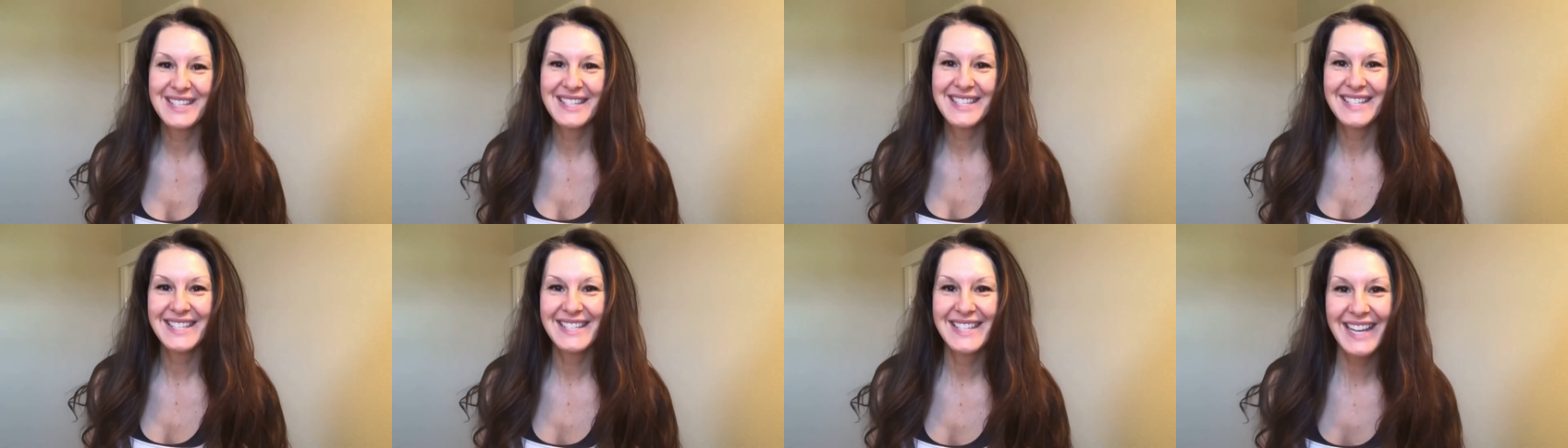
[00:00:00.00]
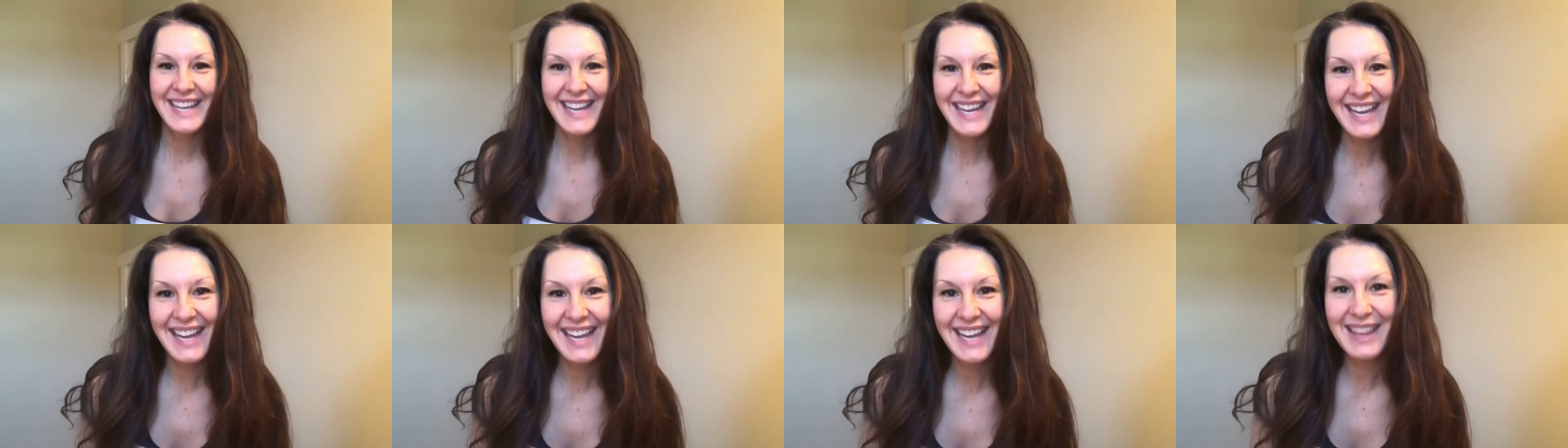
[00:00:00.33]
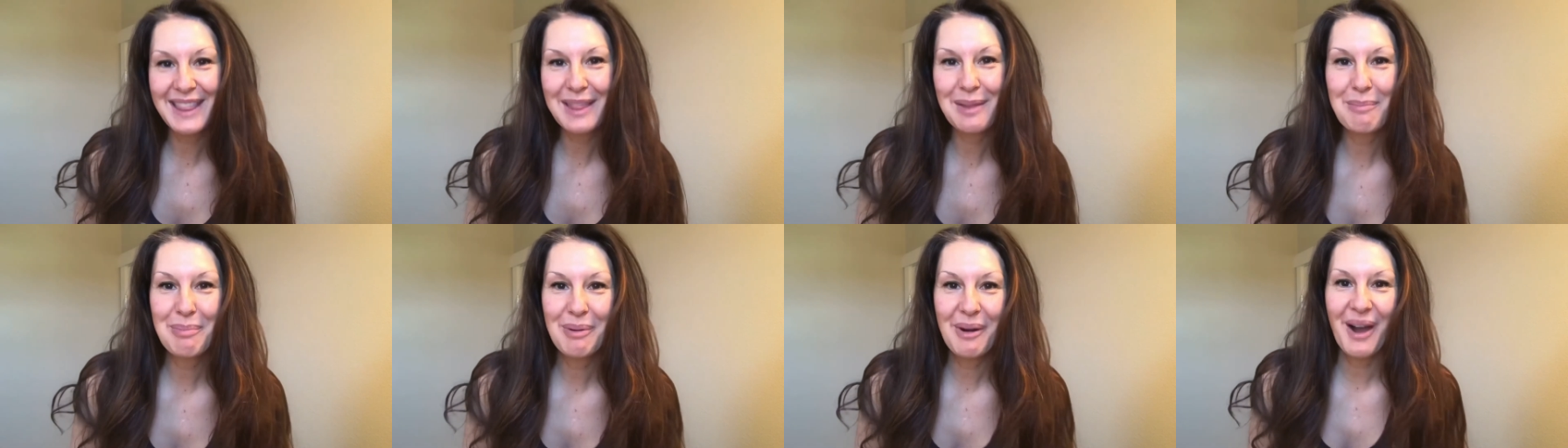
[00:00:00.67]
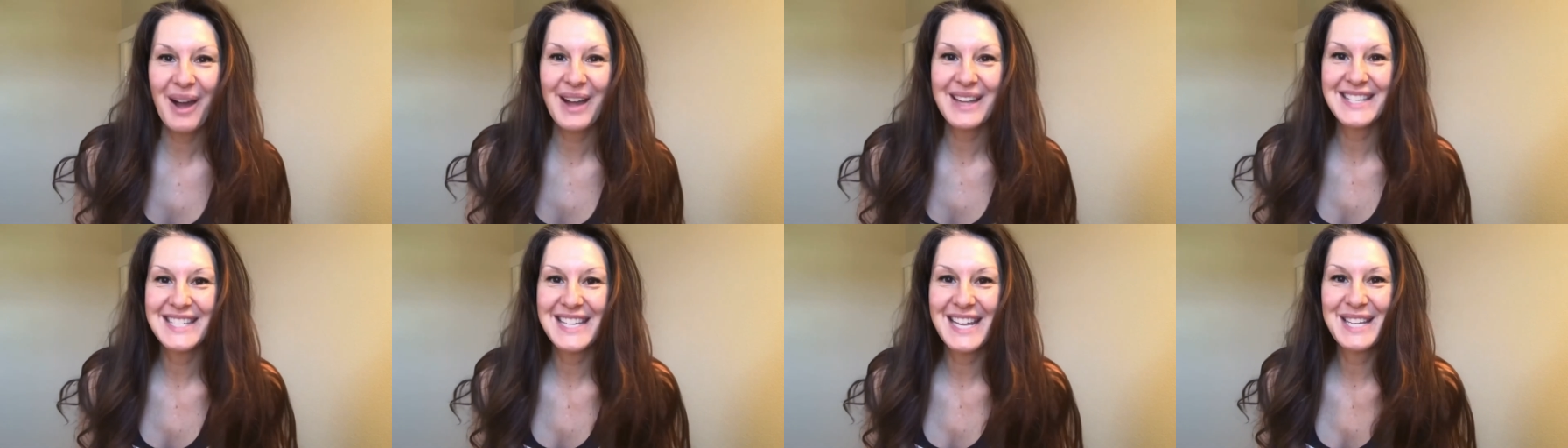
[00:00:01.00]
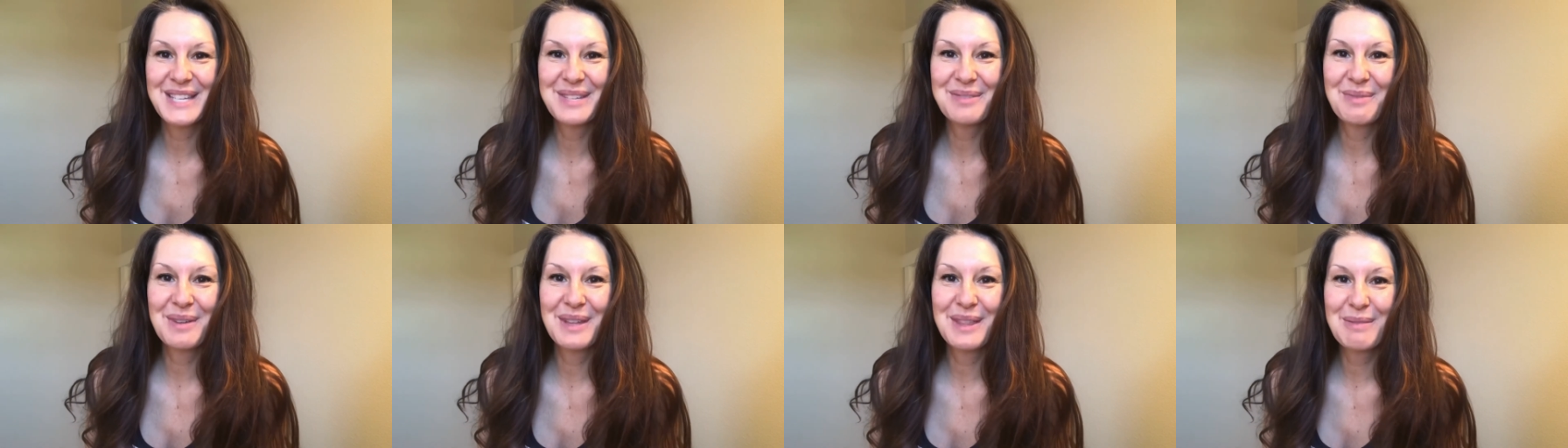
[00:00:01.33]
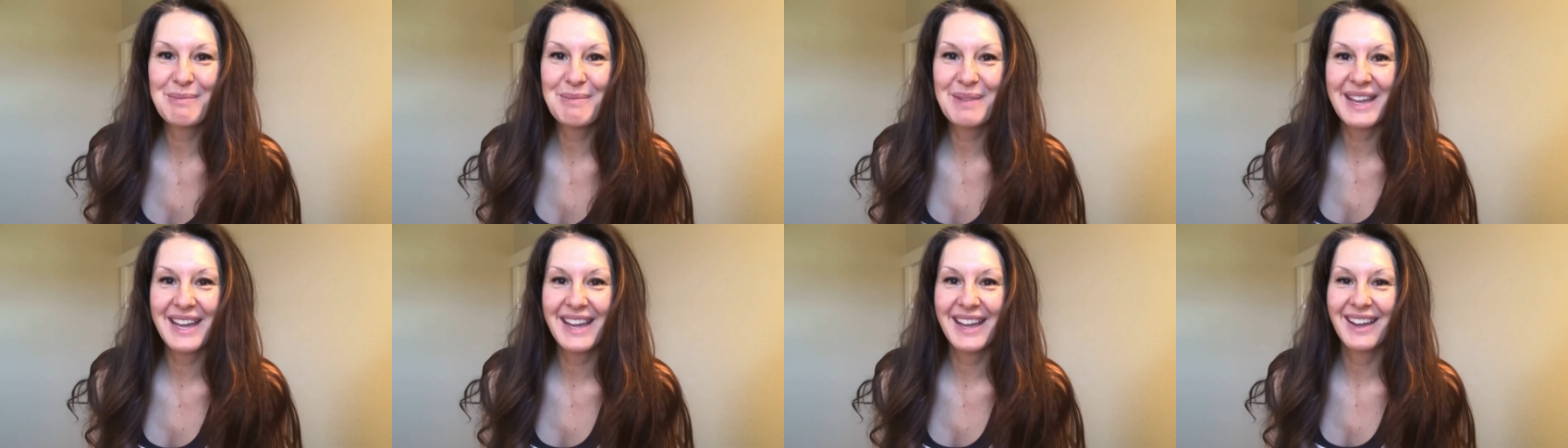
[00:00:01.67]
sticking in the process with
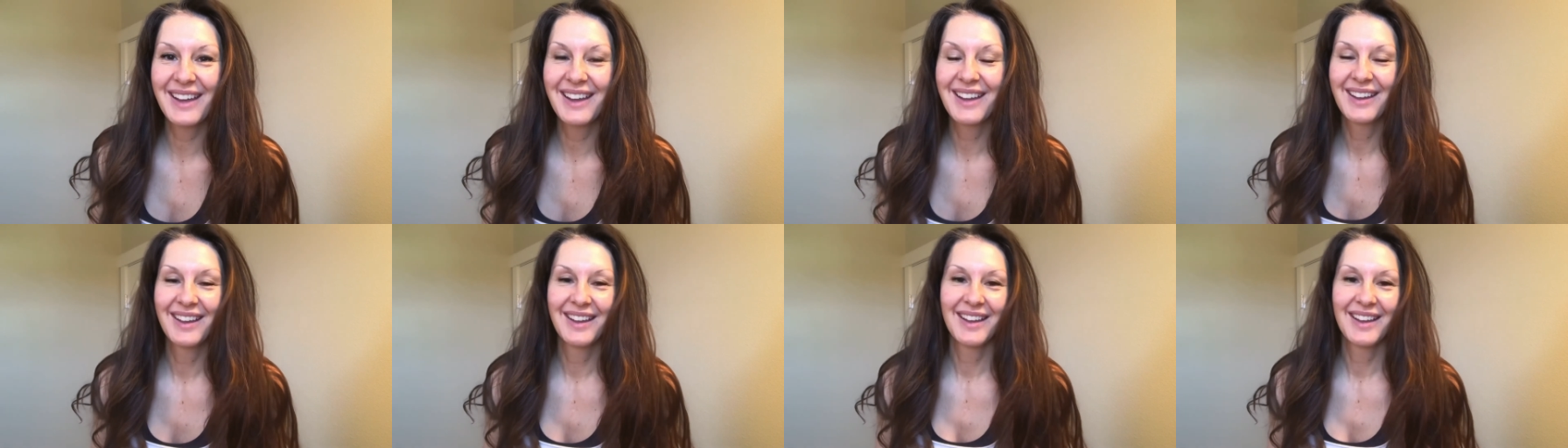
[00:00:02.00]
me.